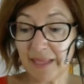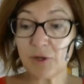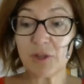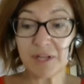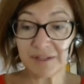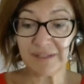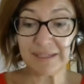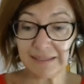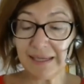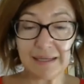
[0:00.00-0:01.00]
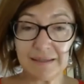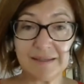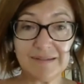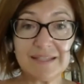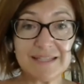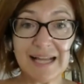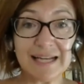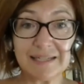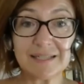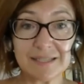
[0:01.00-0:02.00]
other thing. Yeah, it's a
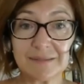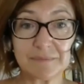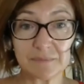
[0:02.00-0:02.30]
challenge.